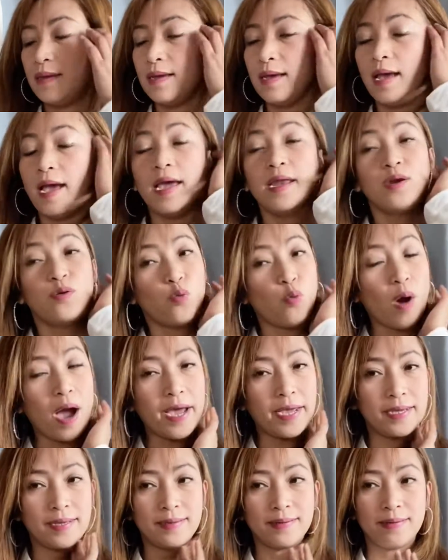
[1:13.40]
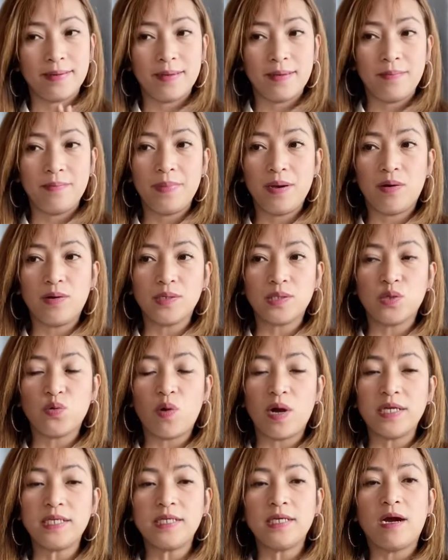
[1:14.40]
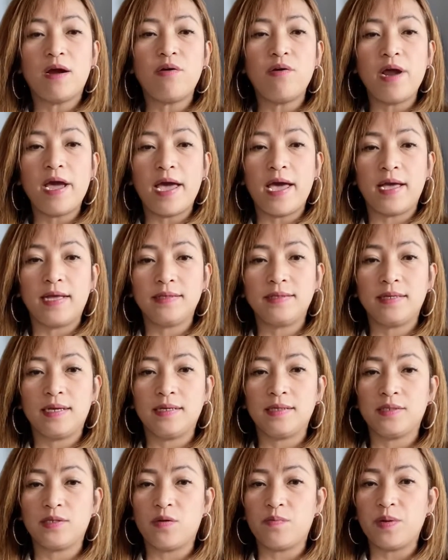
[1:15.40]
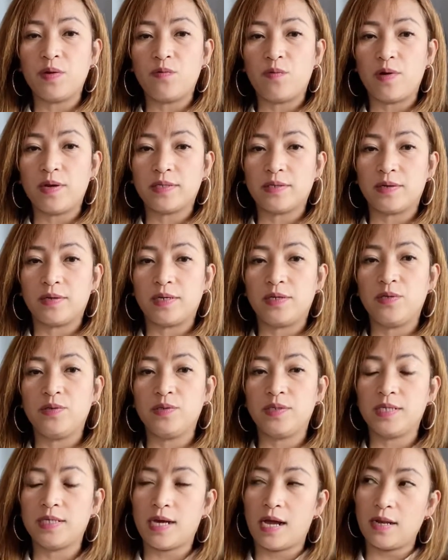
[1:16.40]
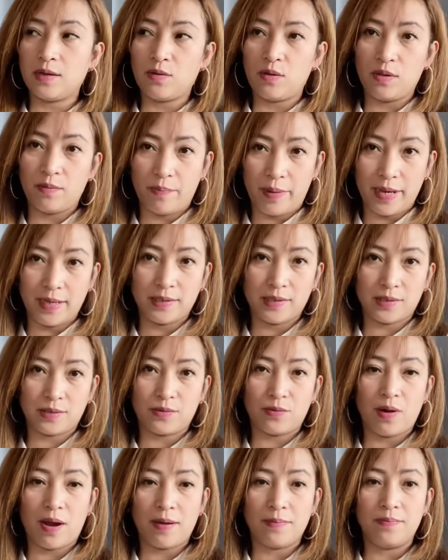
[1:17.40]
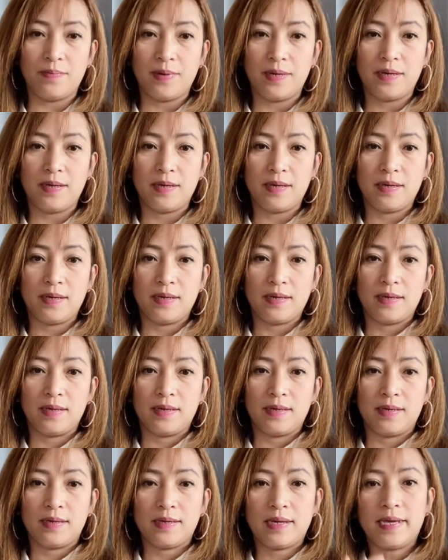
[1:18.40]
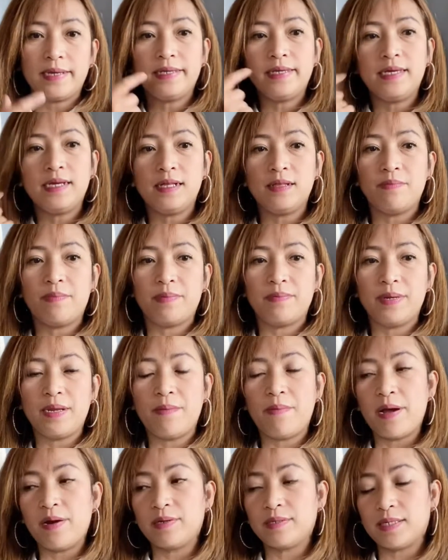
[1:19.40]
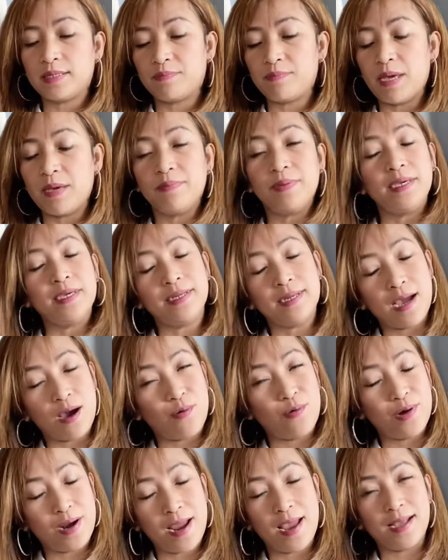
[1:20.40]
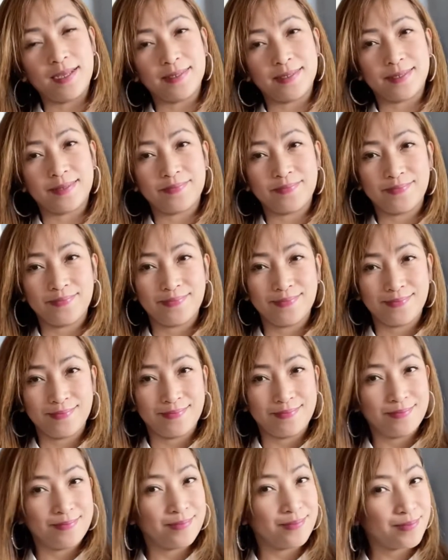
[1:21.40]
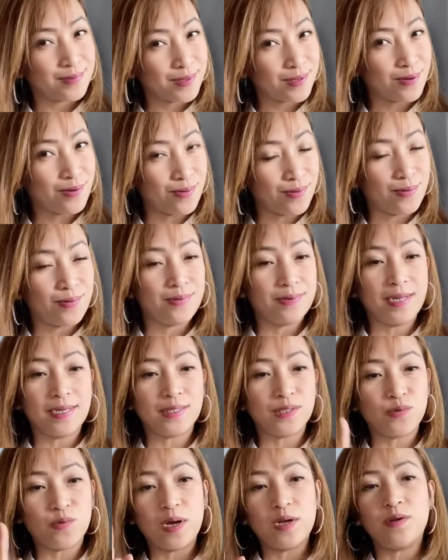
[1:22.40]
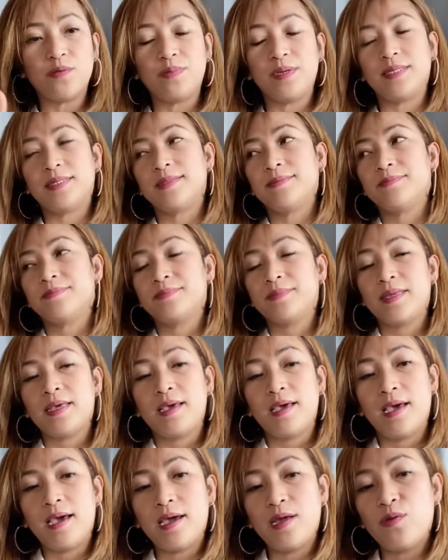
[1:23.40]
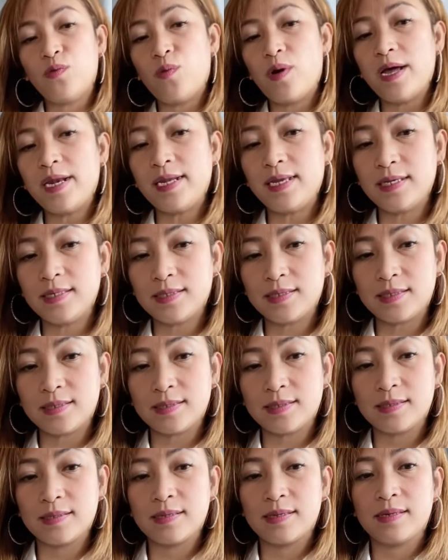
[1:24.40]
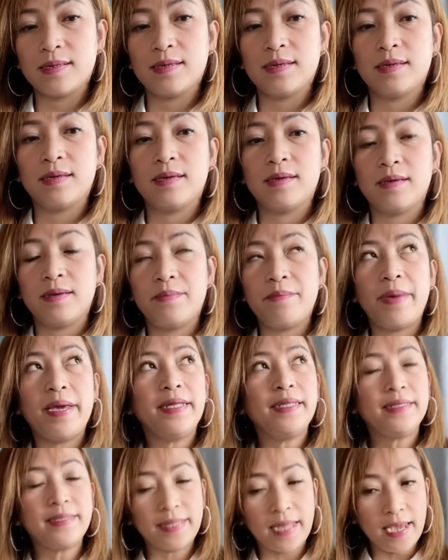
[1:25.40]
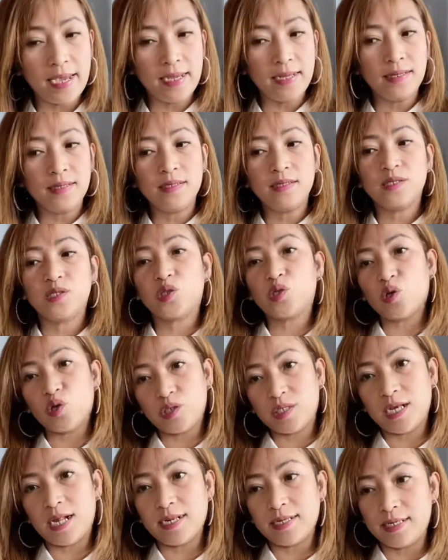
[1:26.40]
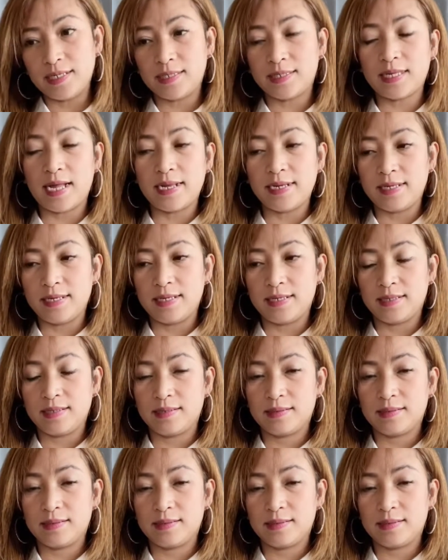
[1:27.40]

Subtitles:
And why? Because washing our hand and soap and water and using alcohol-based scrub can kill the virus that may be in our hands. So that's one of it. And one is maintain social distancing.